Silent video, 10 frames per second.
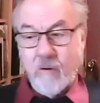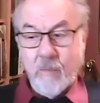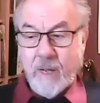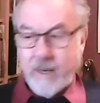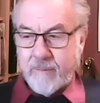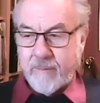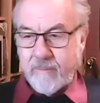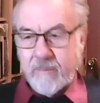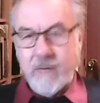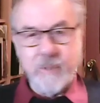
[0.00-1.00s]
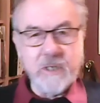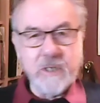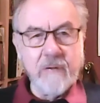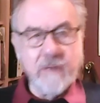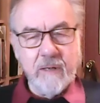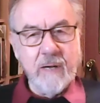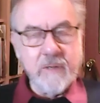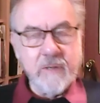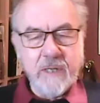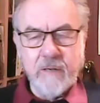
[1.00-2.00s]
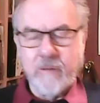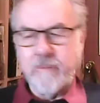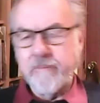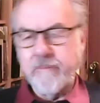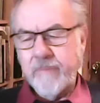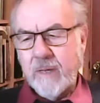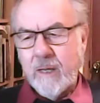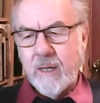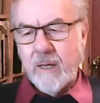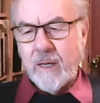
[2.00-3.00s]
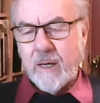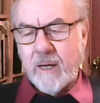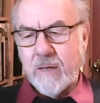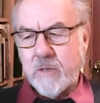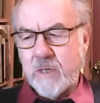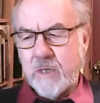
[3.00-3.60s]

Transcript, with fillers: my my material now is held, and mm.